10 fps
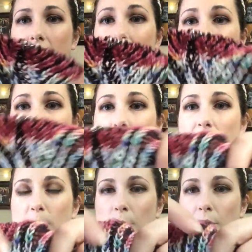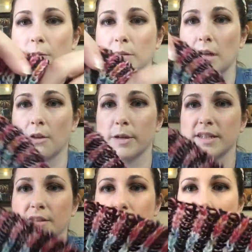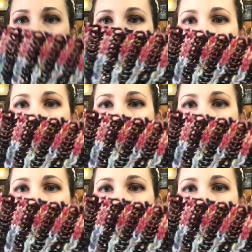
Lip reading: And I do have both of those colorways in the shop